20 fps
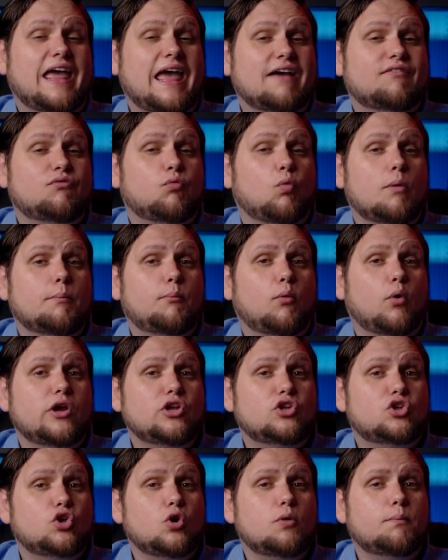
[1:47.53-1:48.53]

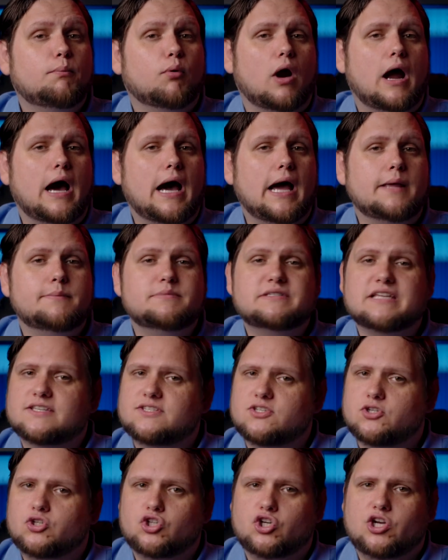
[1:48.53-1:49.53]
f1.2 primes
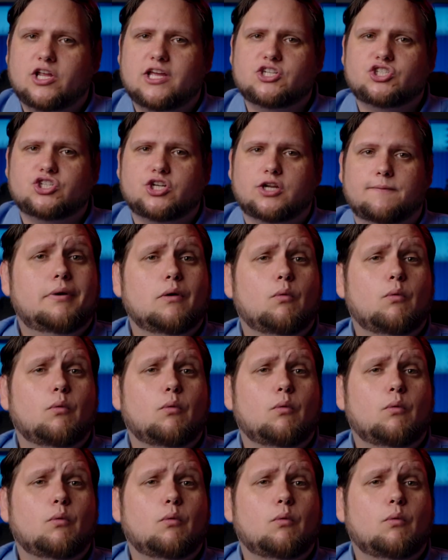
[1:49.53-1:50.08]
as a tradition.